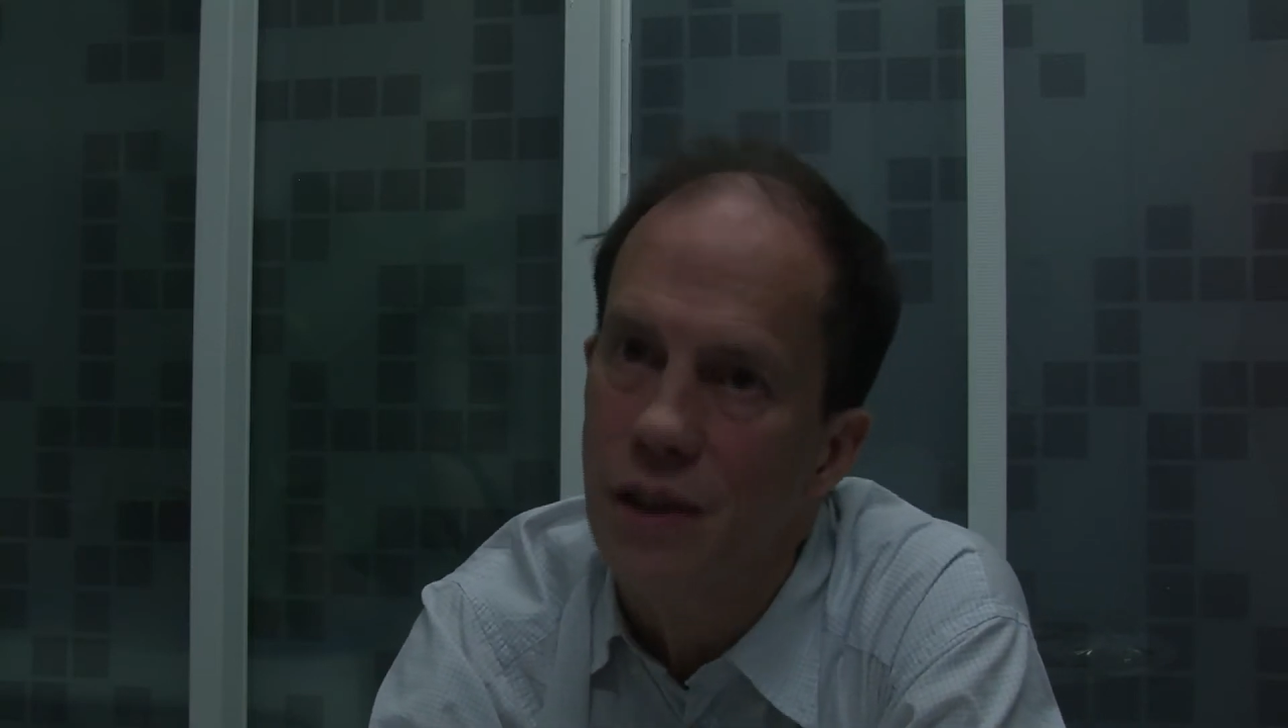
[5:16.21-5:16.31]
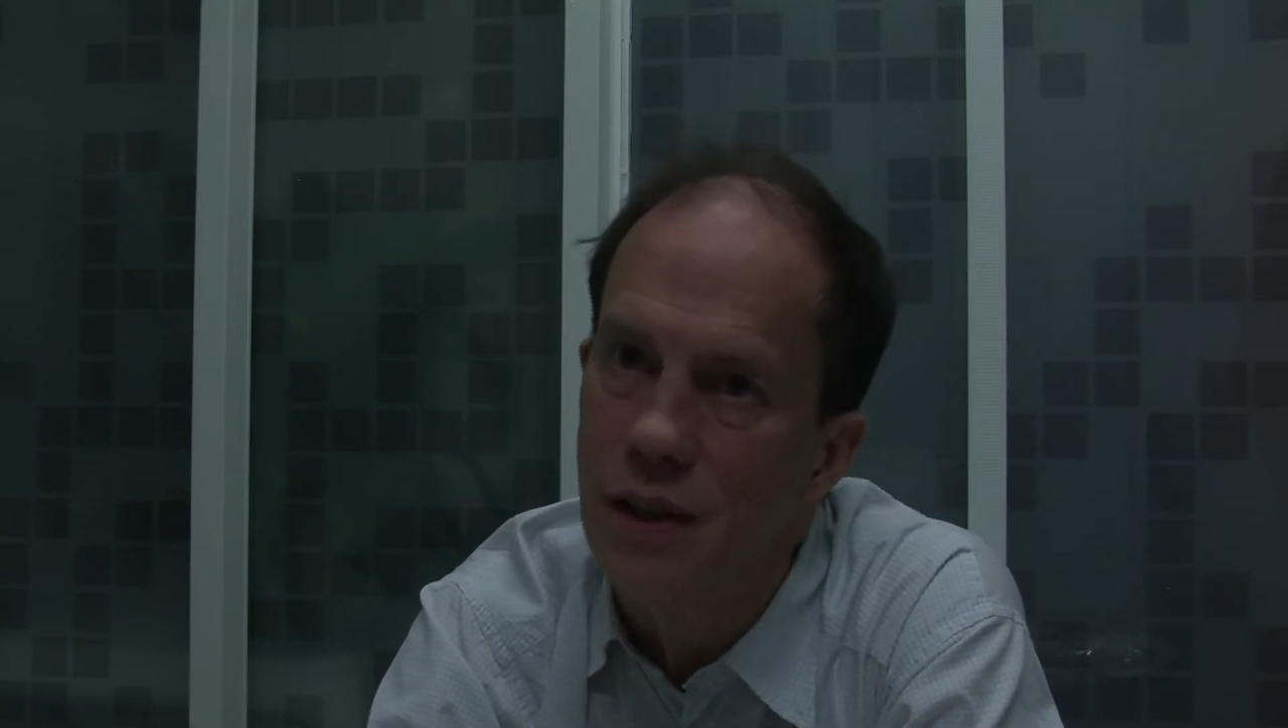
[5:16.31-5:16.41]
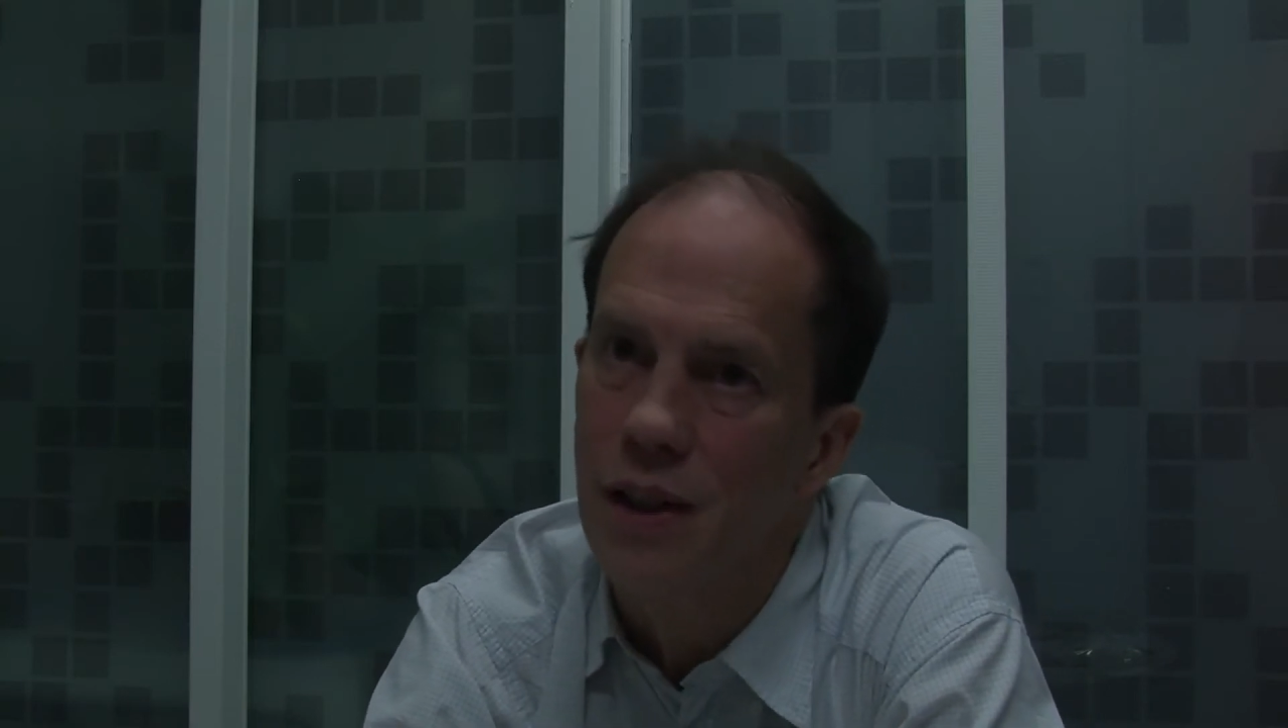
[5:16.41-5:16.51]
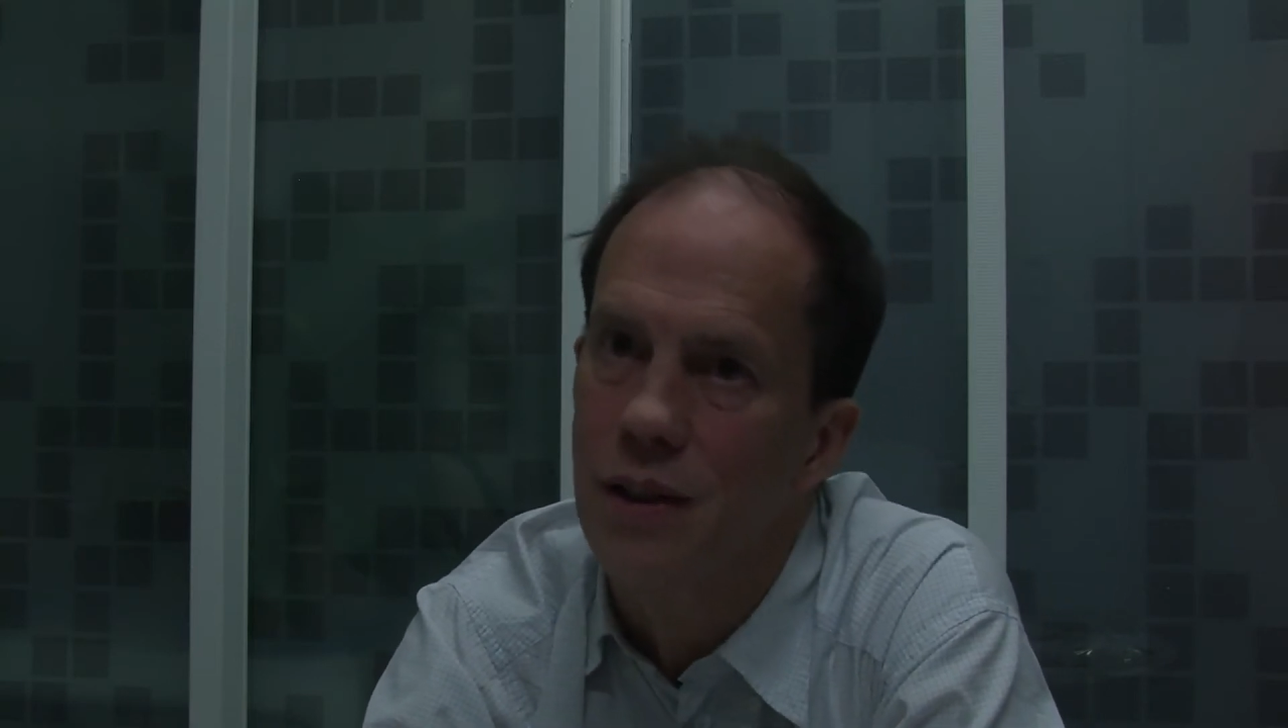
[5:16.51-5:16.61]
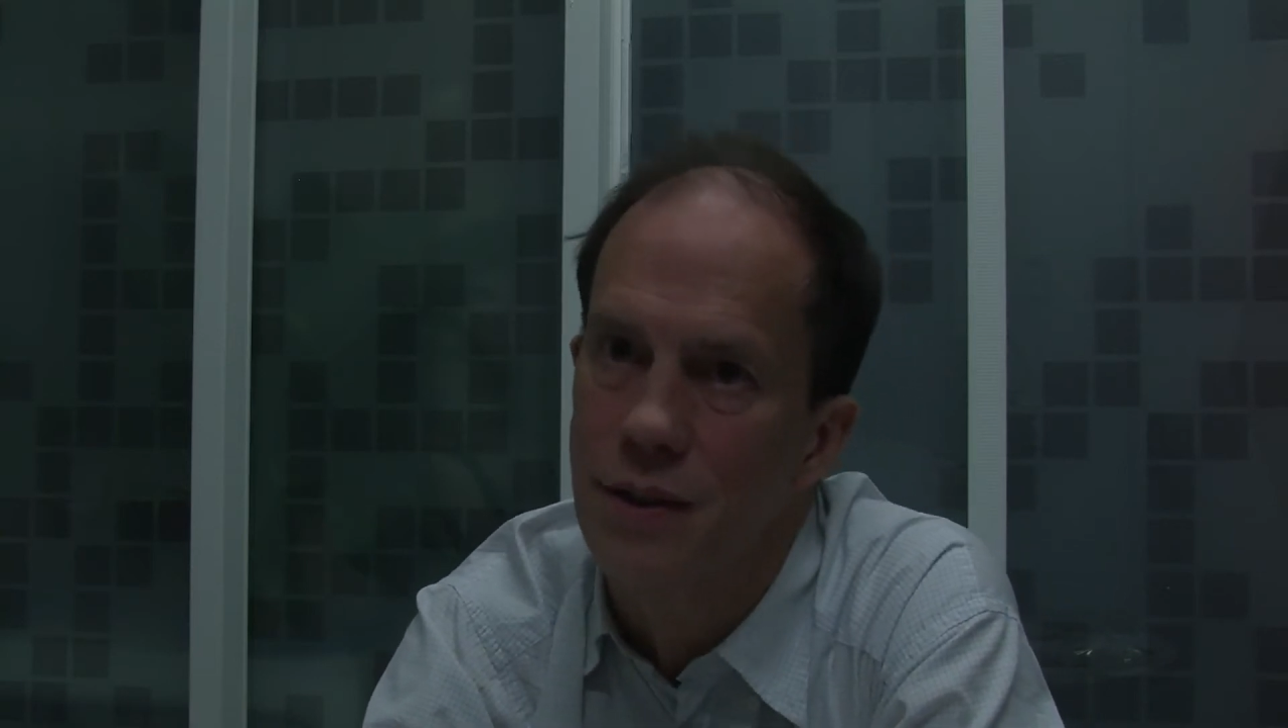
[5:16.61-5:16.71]

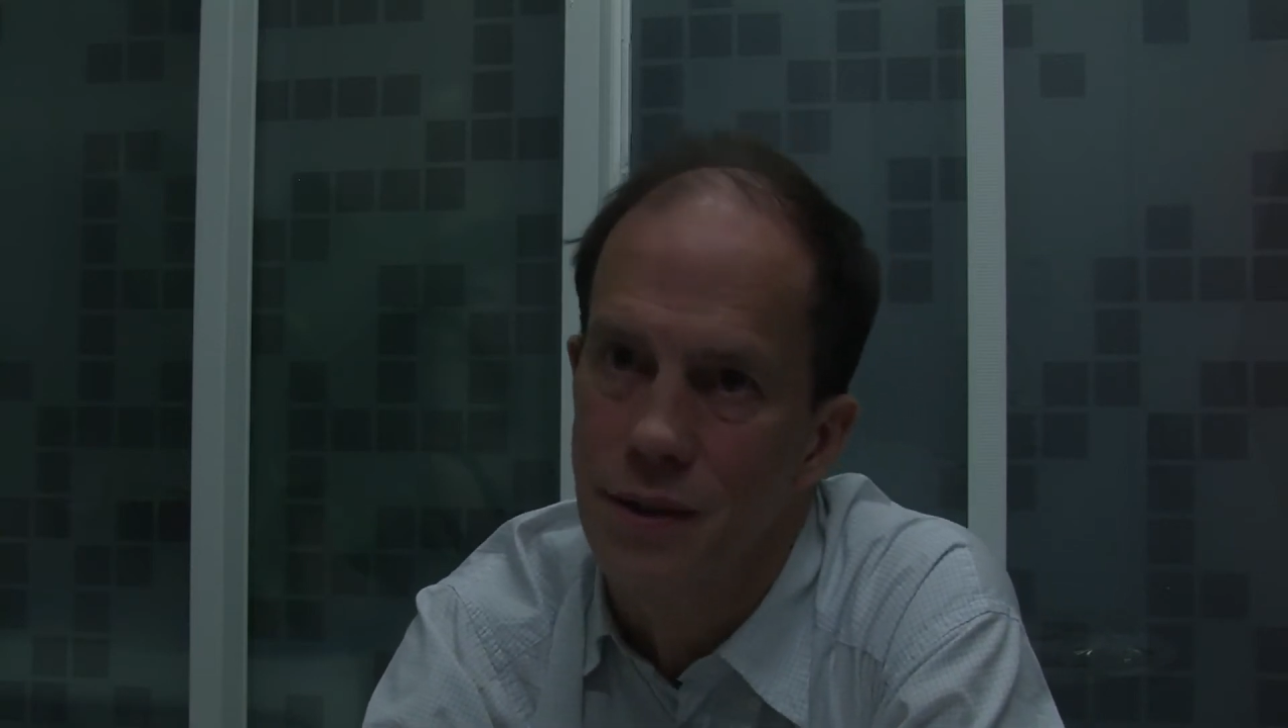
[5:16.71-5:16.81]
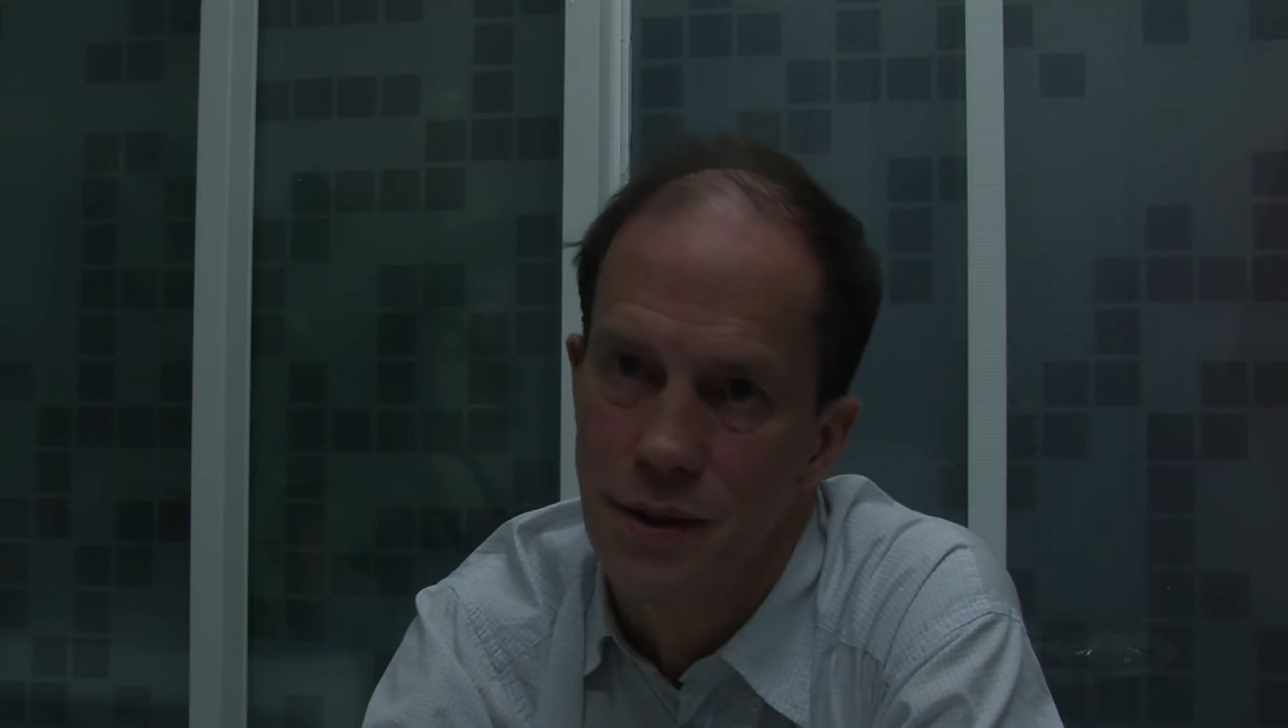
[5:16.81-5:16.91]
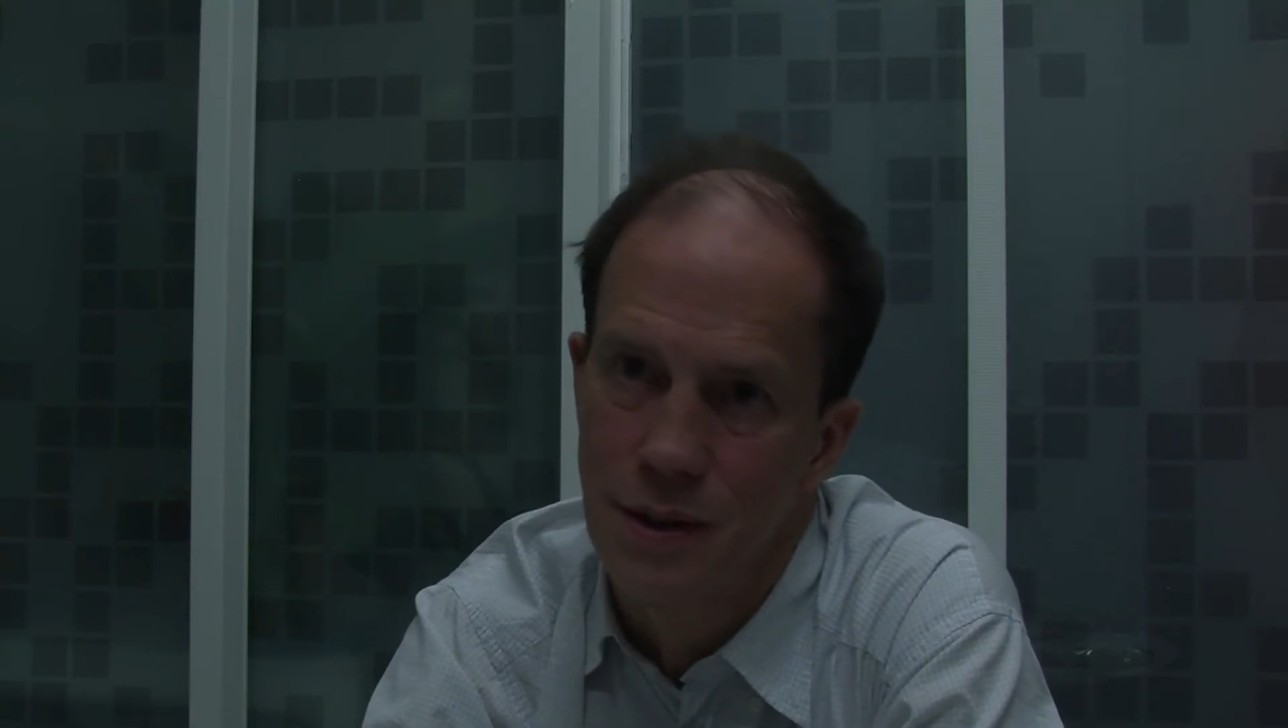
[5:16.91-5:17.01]
intelligence